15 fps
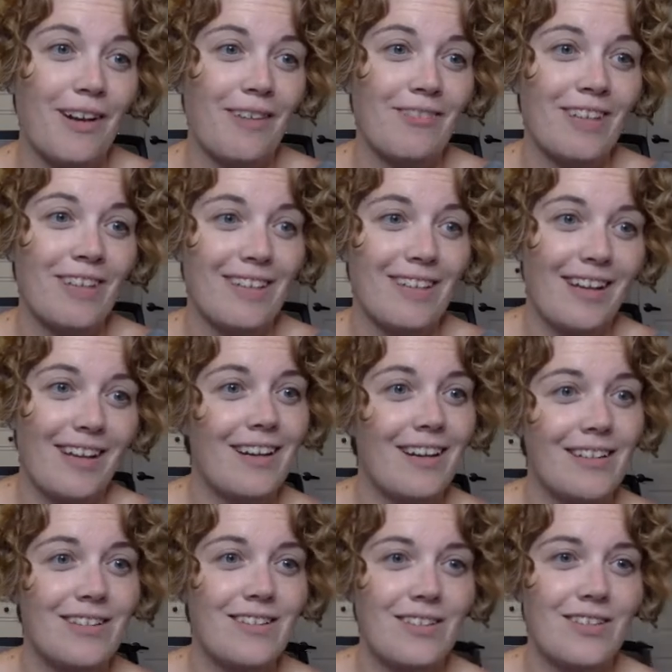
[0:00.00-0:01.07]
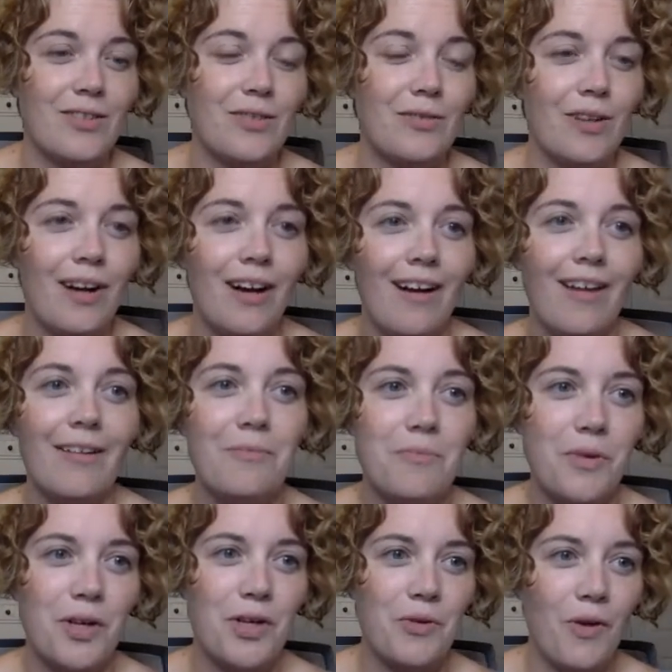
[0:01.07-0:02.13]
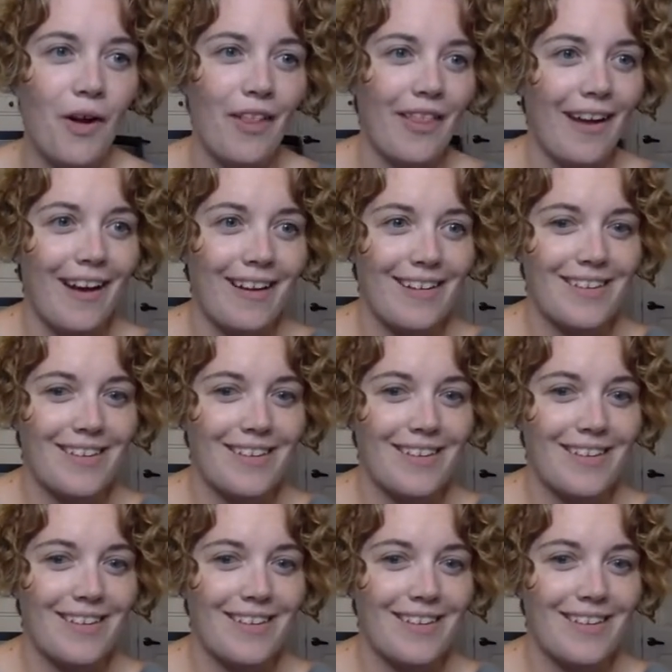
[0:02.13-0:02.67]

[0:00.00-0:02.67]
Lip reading: I'm excited to bring you all that.